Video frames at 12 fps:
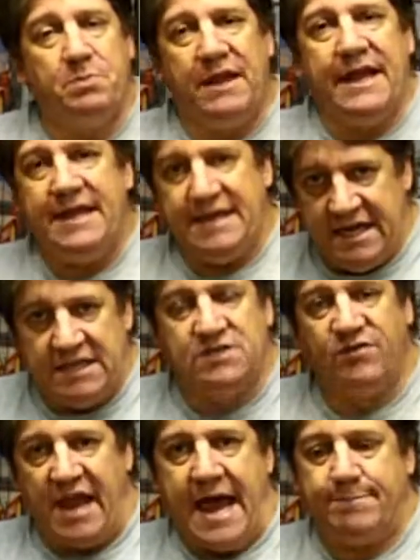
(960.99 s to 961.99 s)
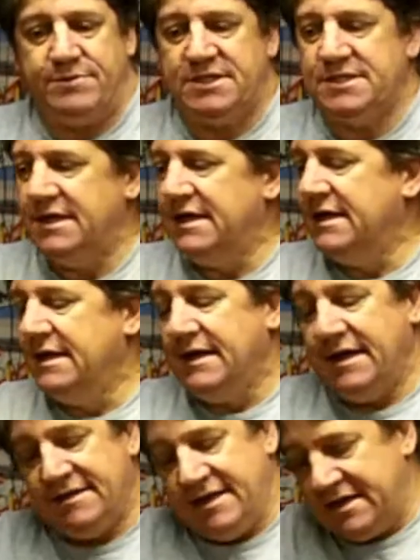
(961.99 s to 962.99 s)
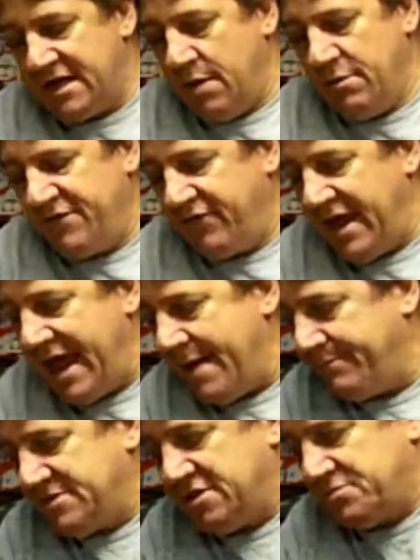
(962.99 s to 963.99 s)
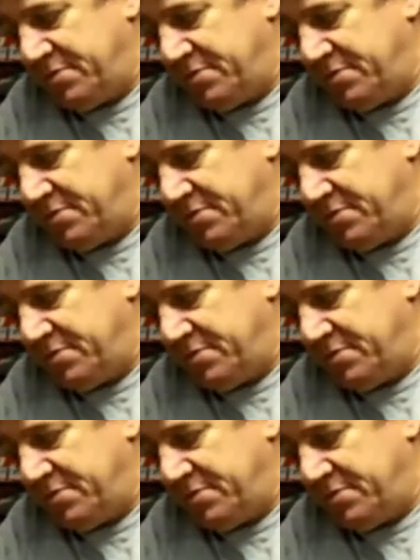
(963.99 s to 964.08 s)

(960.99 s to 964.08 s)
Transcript: plane needs flaps. It didn't come with flaps. There's